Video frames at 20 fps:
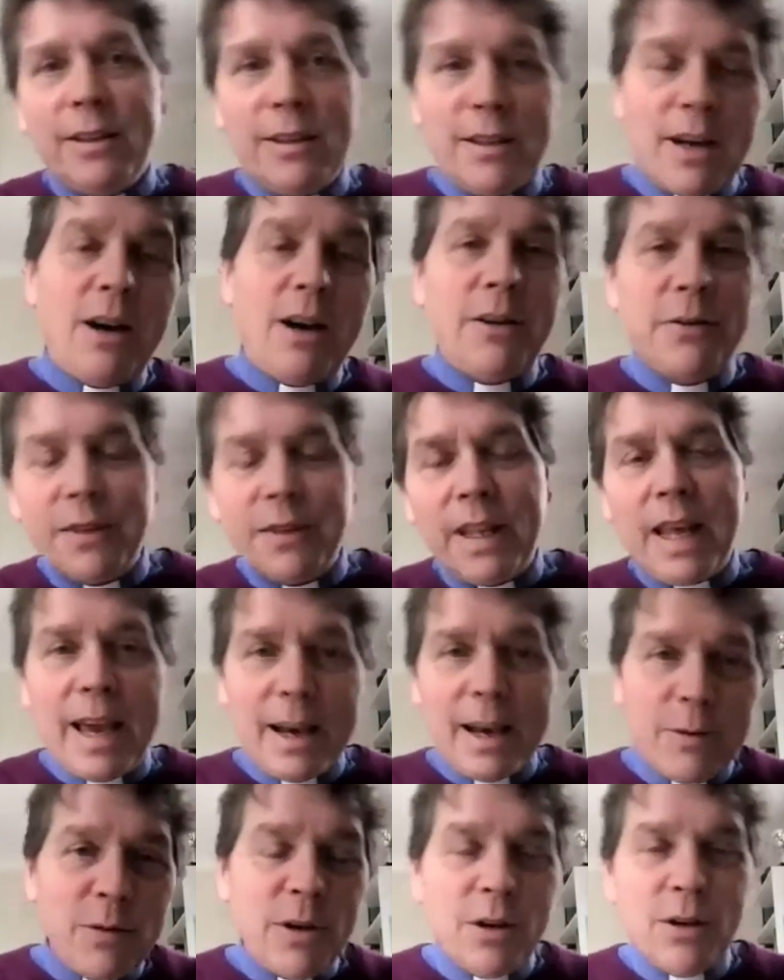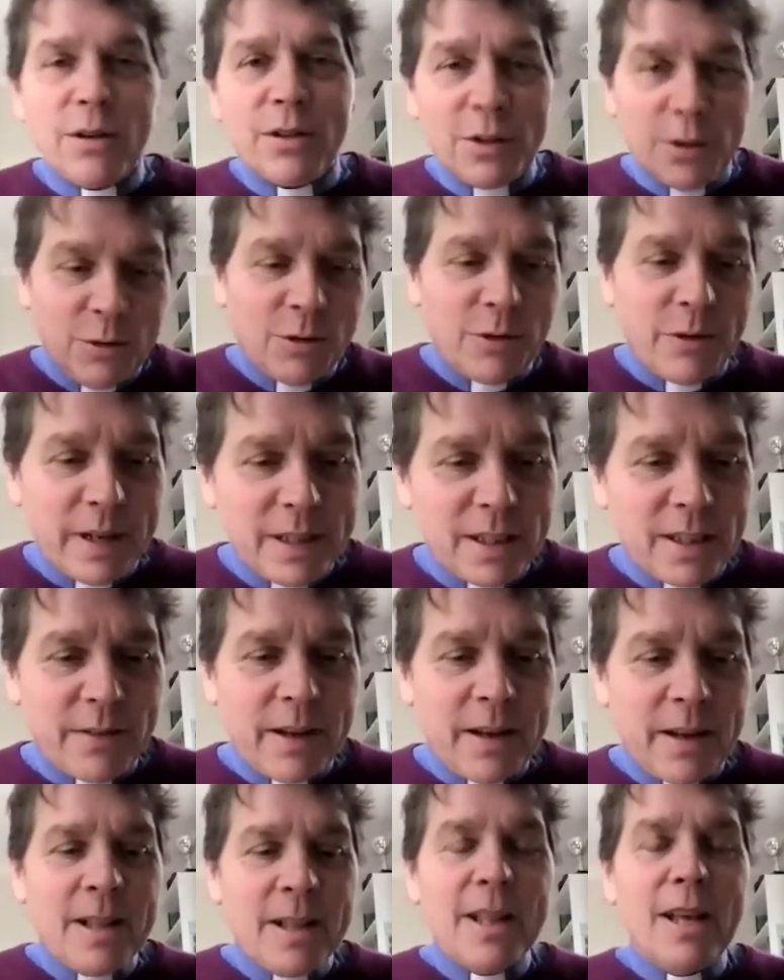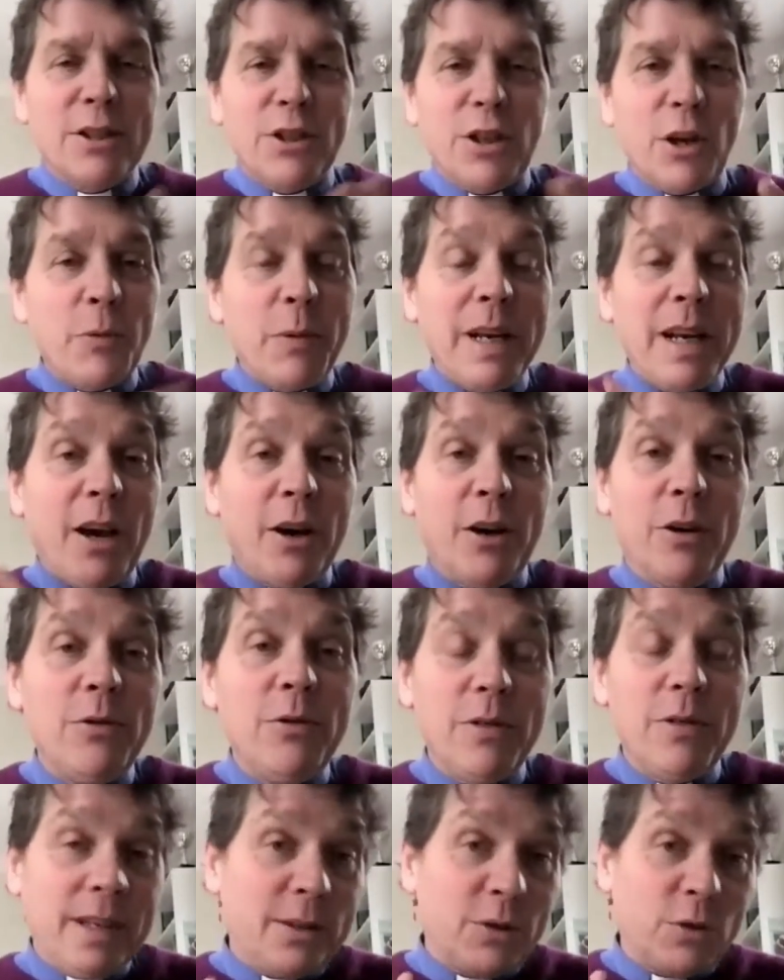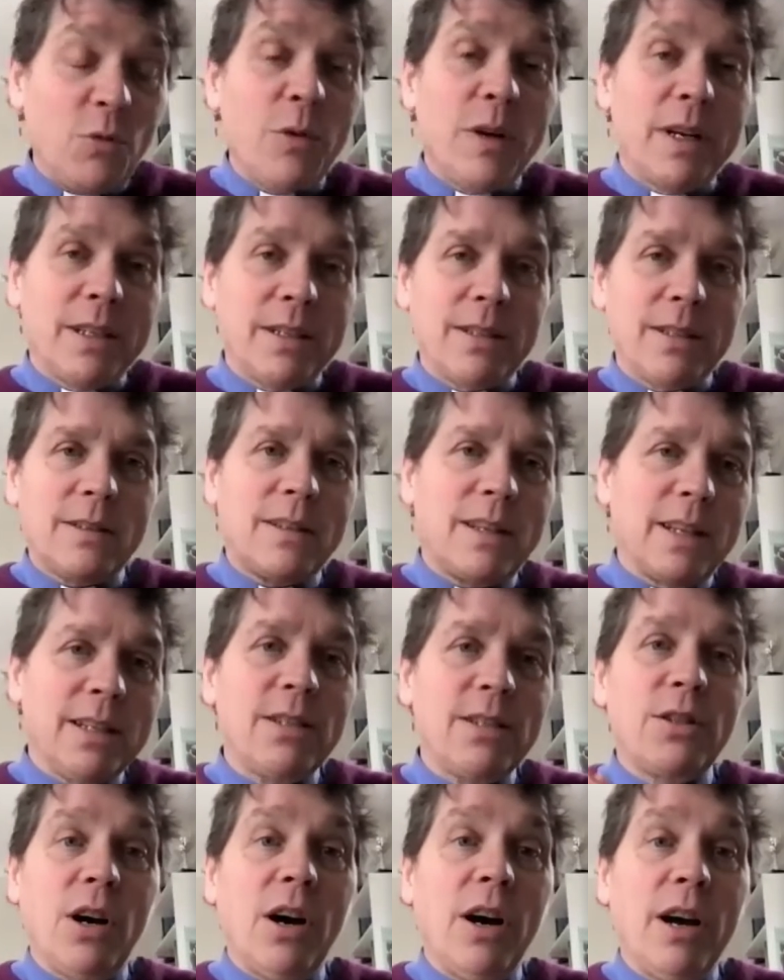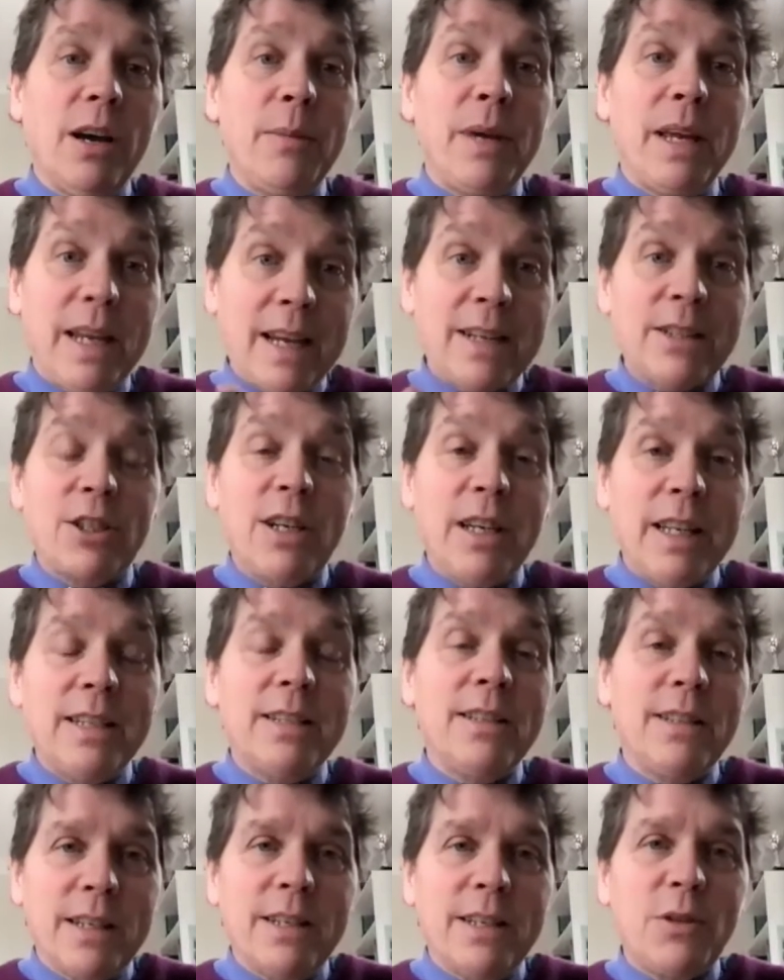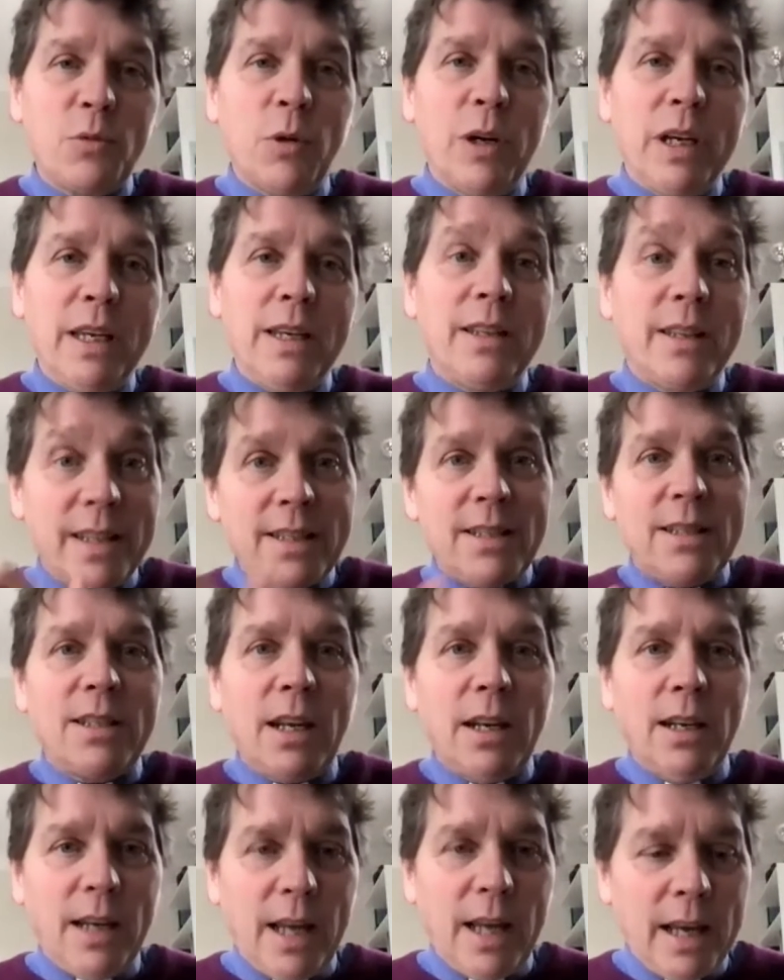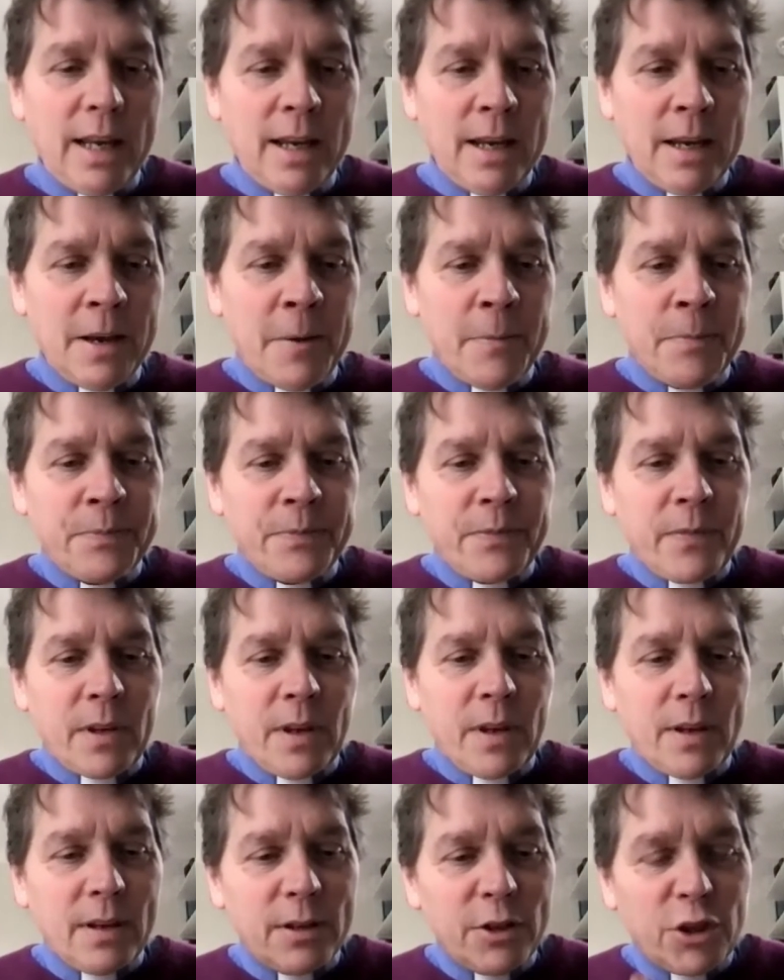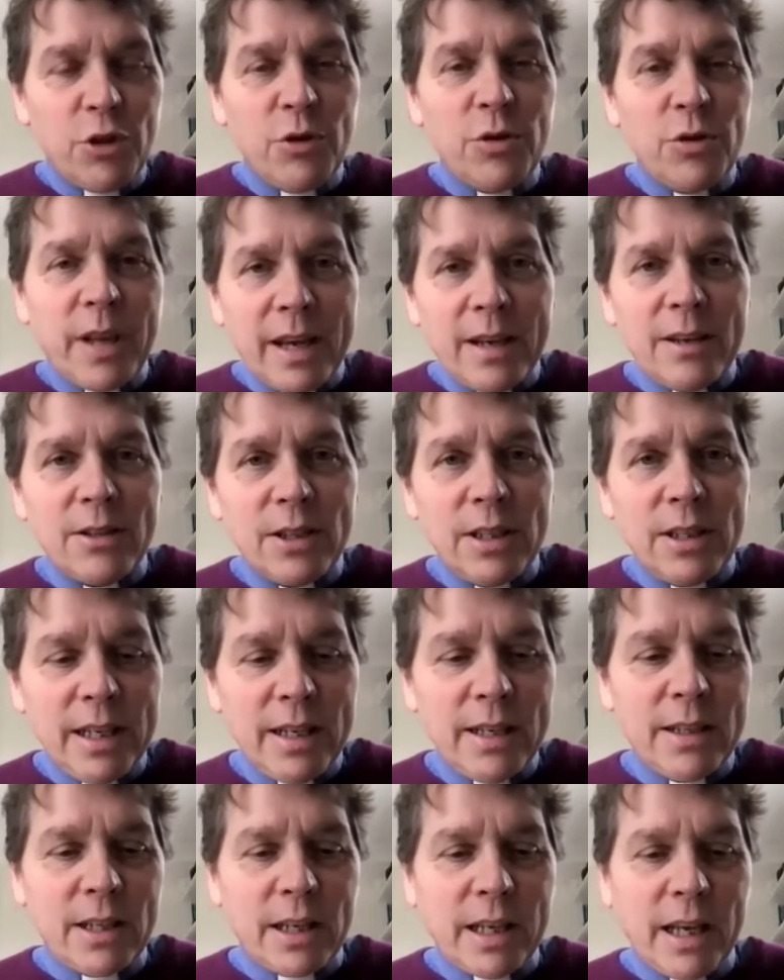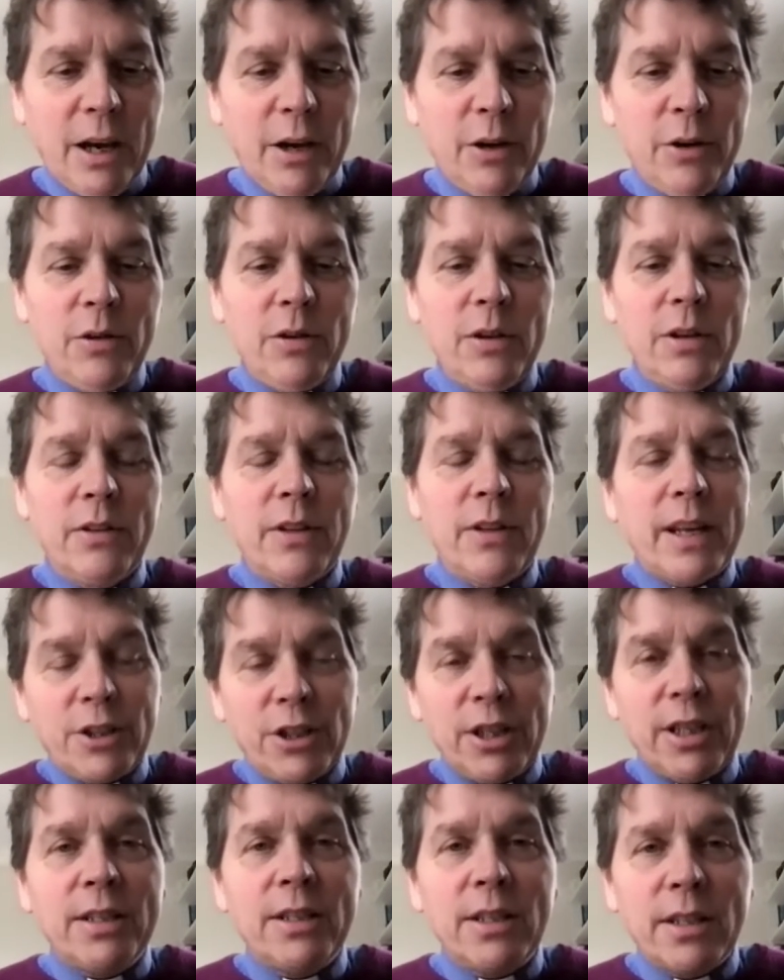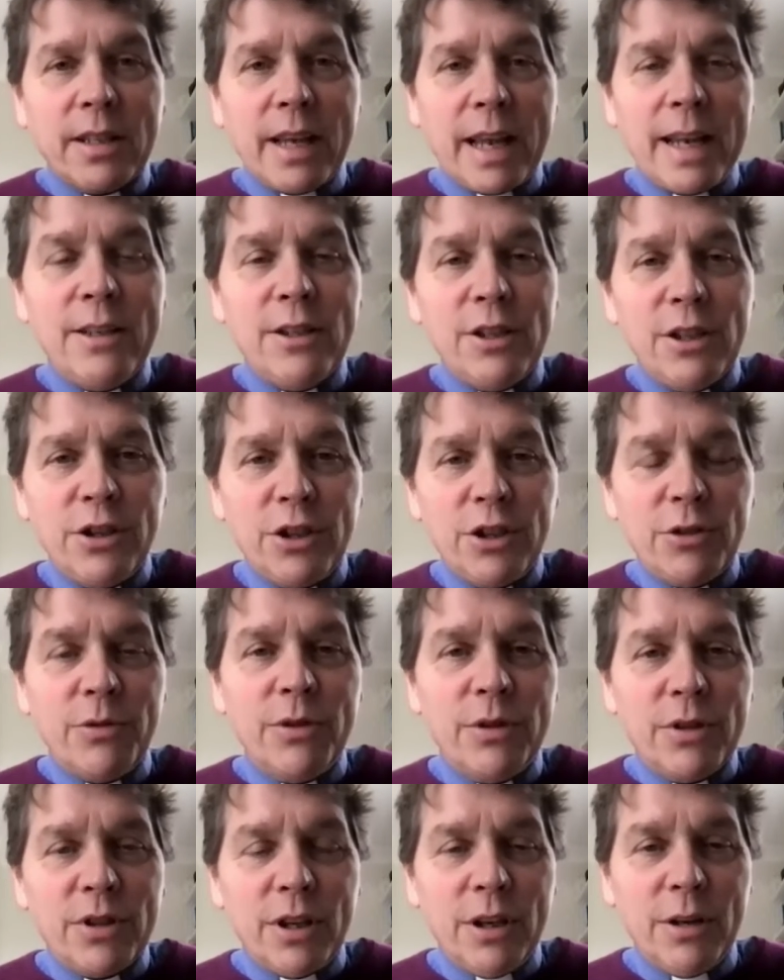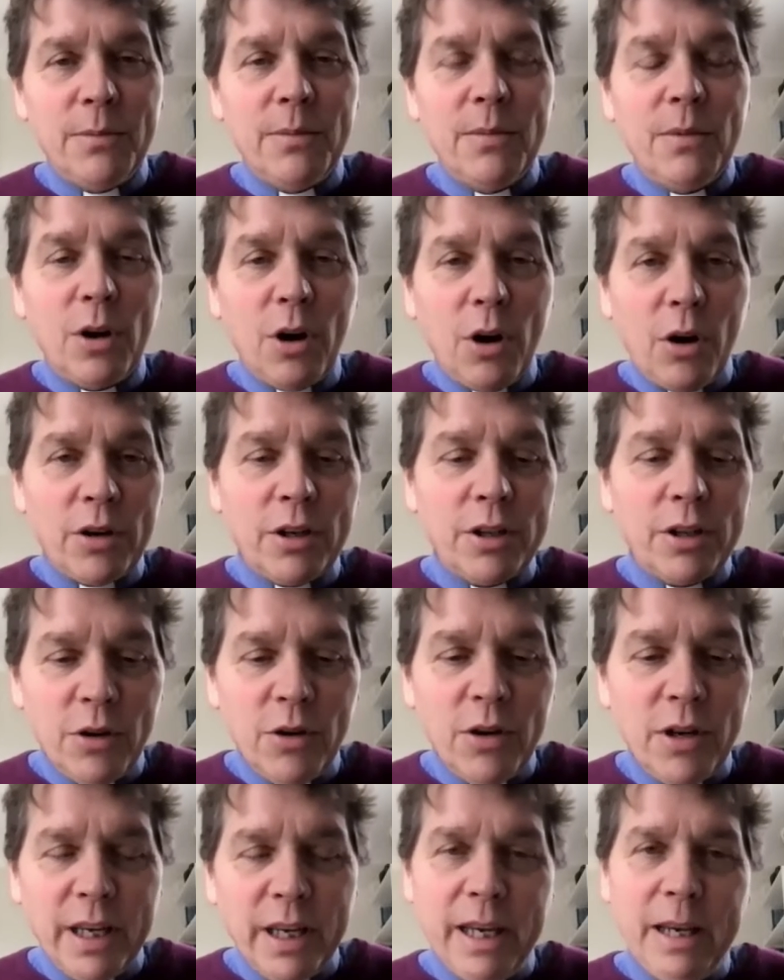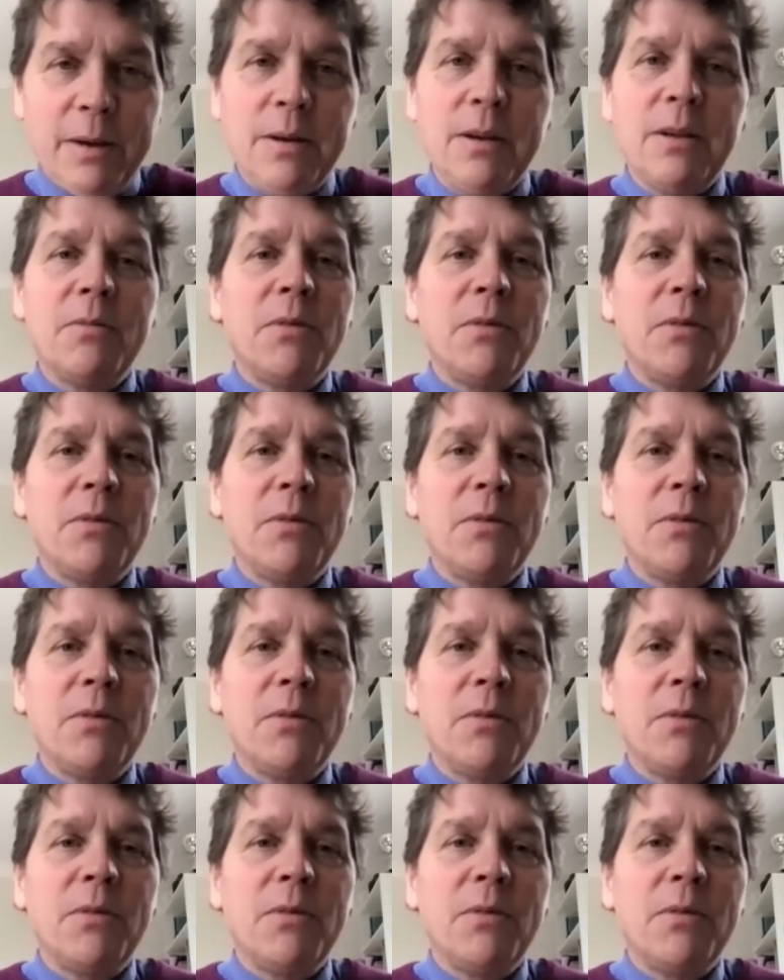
after the equinox and all the rest of it. So we know it's always this time. It actually is this week, this Sunday, 2,000 years ago, that Jesus entered Jerusalem on a donkey.